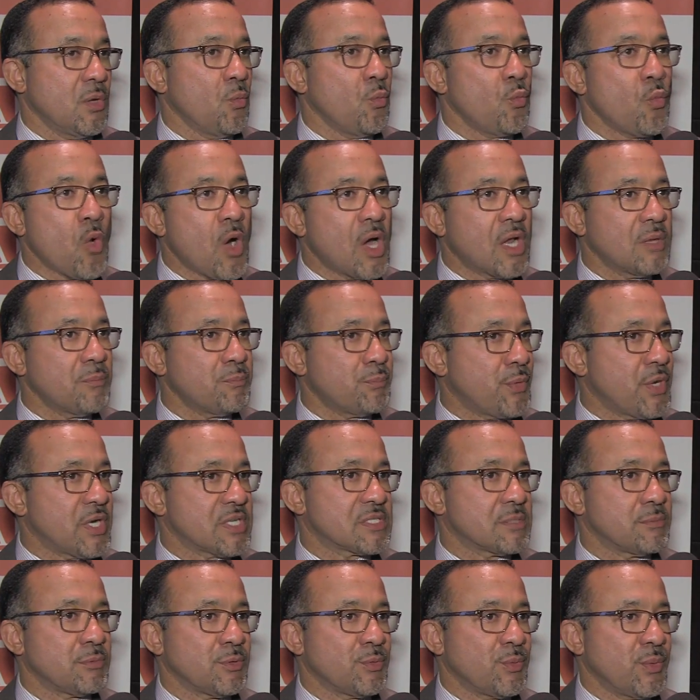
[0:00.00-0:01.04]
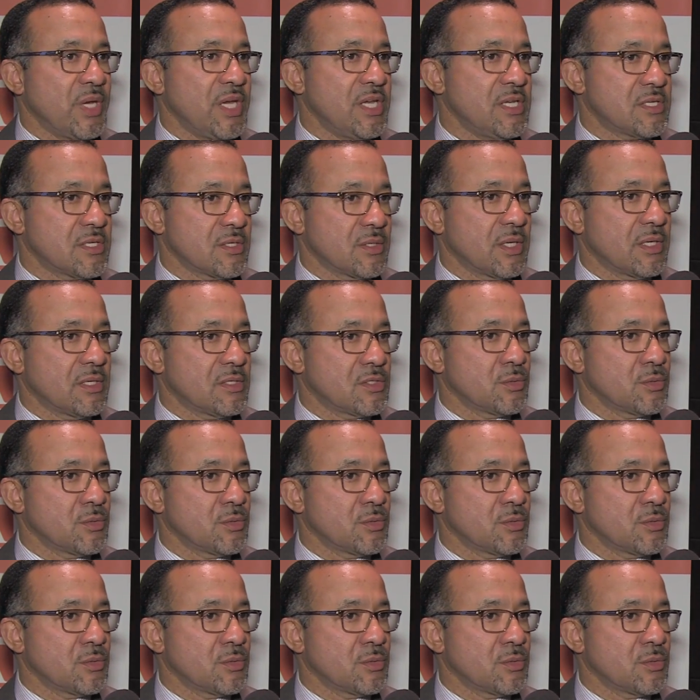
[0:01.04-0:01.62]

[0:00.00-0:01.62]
One possible way to